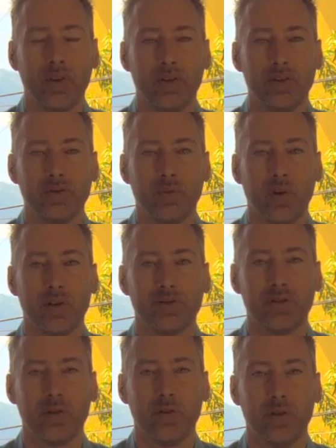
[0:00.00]
all these words.
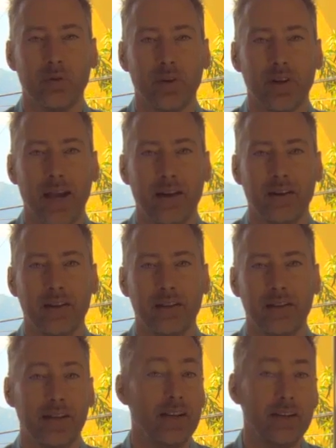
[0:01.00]
So the word
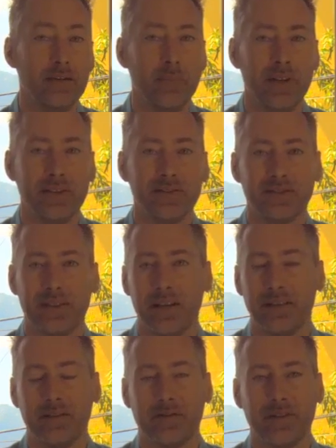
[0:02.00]
anarchy means
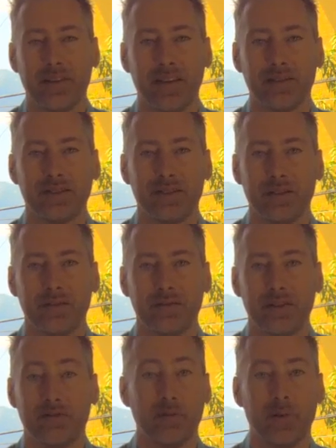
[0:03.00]
different things to
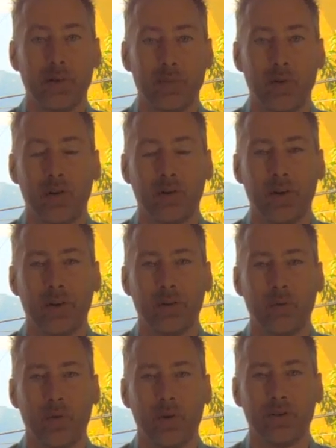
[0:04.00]
different people all around
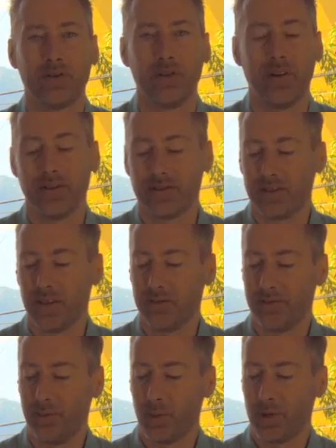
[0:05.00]
the world. So it is a
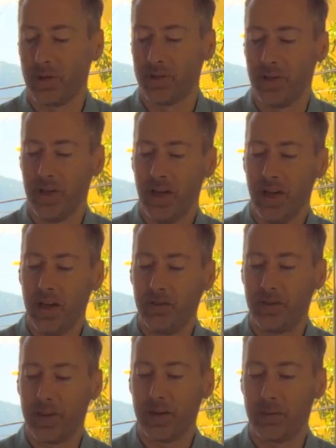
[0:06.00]
tough word
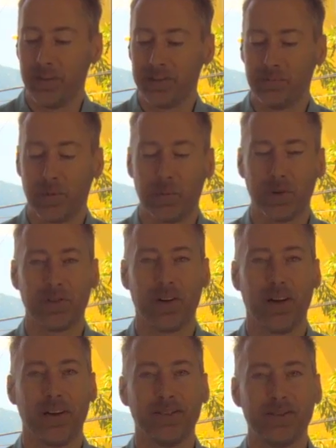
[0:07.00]
for that reason. But we're
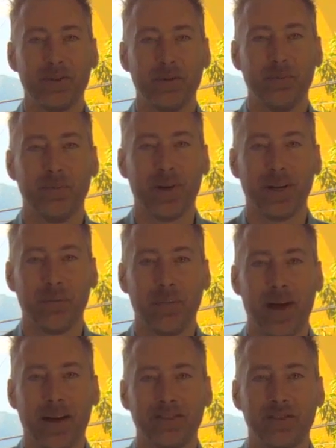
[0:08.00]
trying to bring it
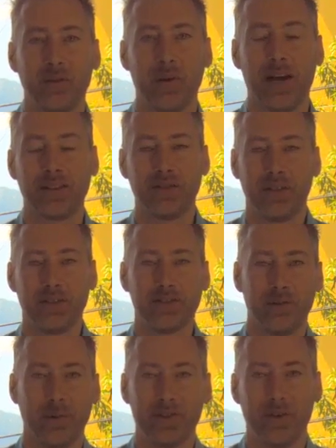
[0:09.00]
back to actually its
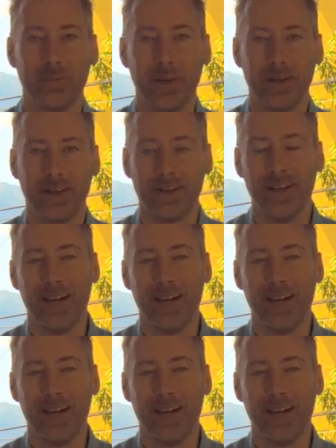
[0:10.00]
original meaning,